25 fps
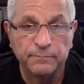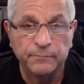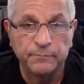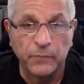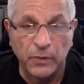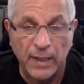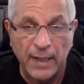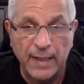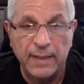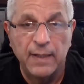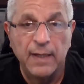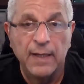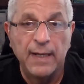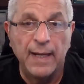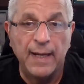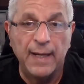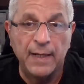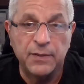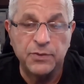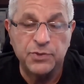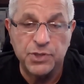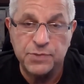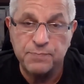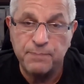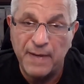All right.
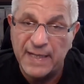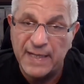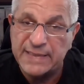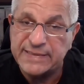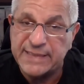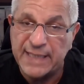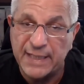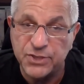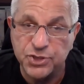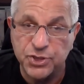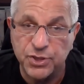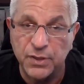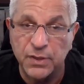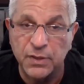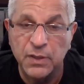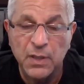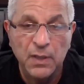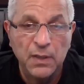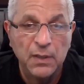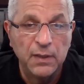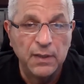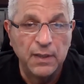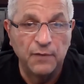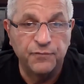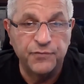And just pay attention.
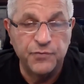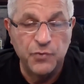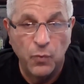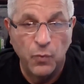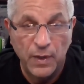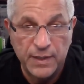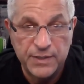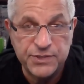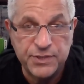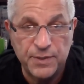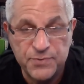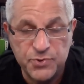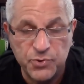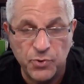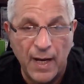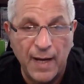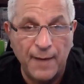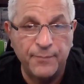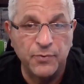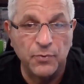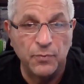If you want to subscribe,